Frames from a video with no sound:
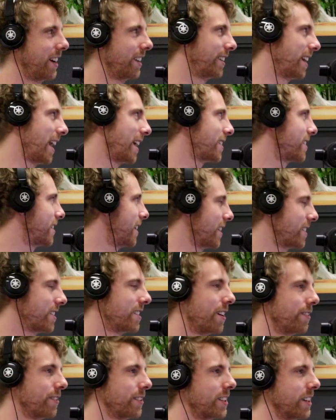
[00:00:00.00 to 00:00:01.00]
that's
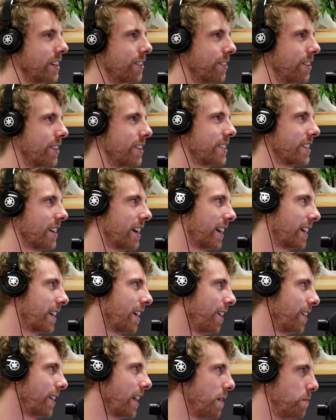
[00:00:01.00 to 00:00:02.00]
another thing where it's like,
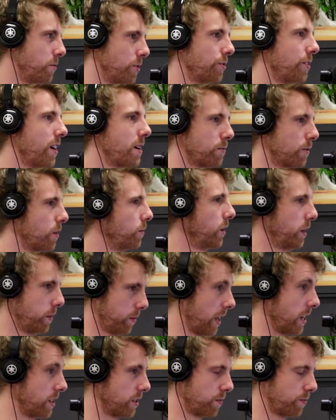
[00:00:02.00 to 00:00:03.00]
okay, butyrate probably
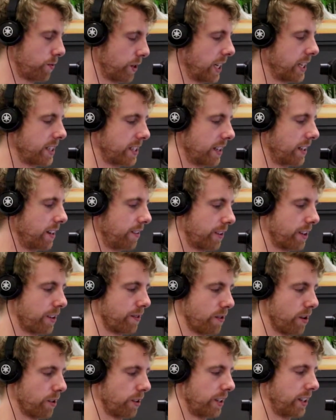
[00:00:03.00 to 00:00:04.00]
plays a pretty
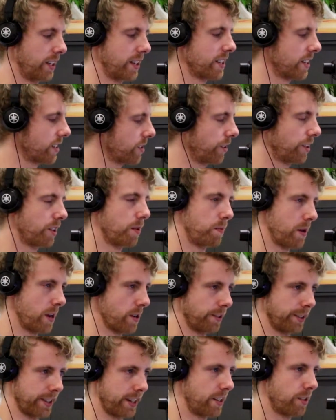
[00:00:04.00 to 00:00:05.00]
significant role in this. It's not the be
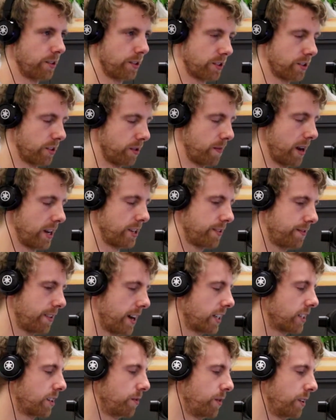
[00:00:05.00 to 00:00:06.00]
all and end all, it's not a major
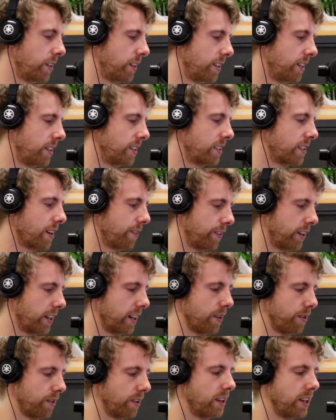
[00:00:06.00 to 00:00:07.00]
factor, but it is something
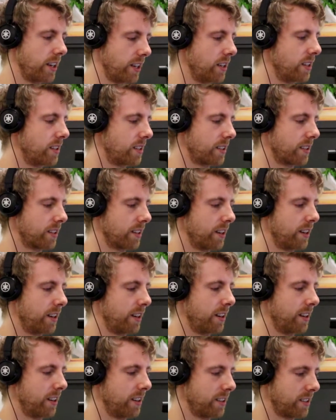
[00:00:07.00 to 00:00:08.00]
that is
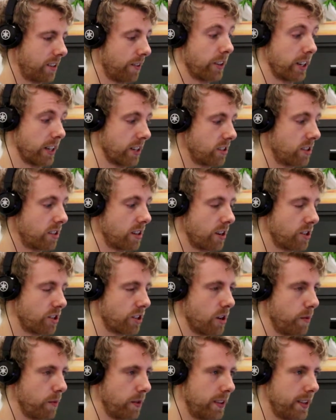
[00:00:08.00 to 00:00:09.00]
something that's such a
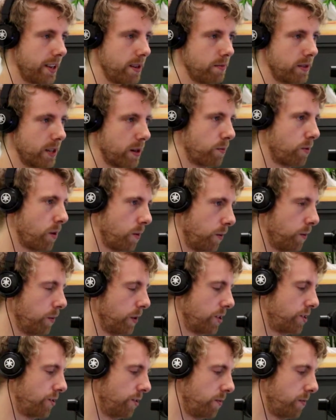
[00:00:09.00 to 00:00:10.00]
common theme that it
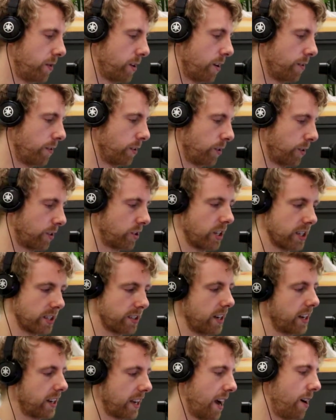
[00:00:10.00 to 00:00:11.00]
probably shouldn't be overlooked.
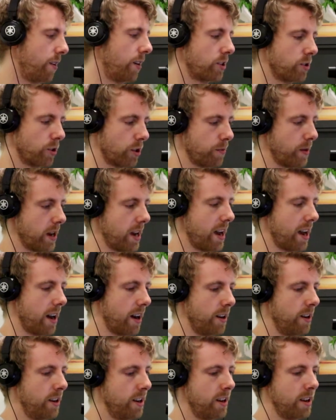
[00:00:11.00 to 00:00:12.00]
Just like how I talk about
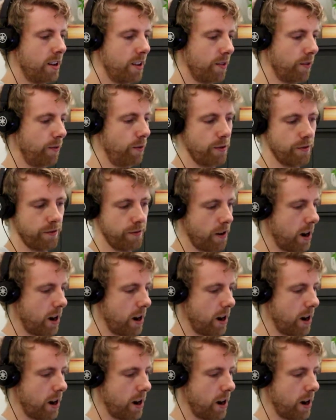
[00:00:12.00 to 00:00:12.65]
how with